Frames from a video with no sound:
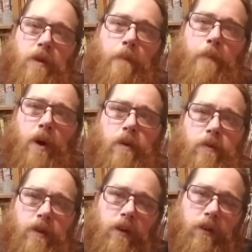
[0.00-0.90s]
a
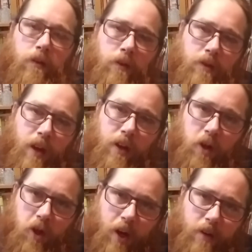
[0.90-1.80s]
bone, you use that
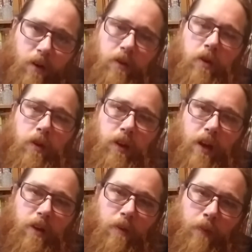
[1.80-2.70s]
injector to
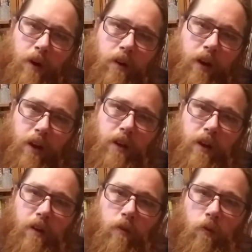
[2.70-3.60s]
get your marinade
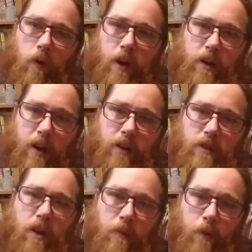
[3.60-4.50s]
in right
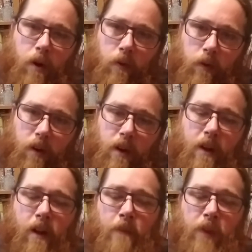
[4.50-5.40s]
next to the bone.
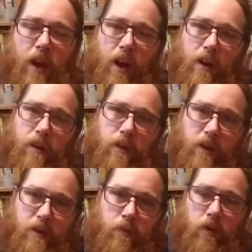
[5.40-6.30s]
And
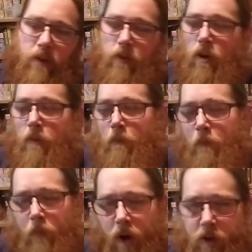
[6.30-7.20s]
this will give you a
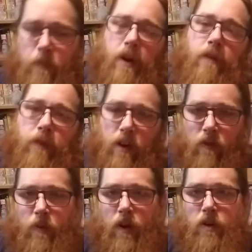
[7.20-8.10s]
much better
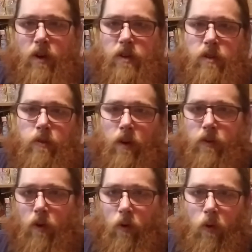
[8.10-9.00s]
flavor penetration throughout
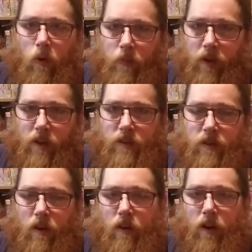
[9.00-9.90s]
the whole
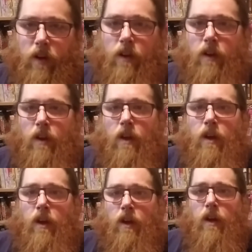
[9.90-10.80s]
piece, all right?
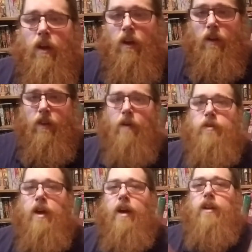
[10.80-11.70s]
That
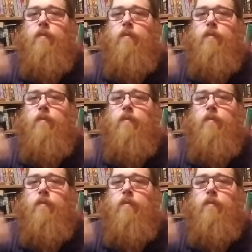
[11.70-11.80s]
was hack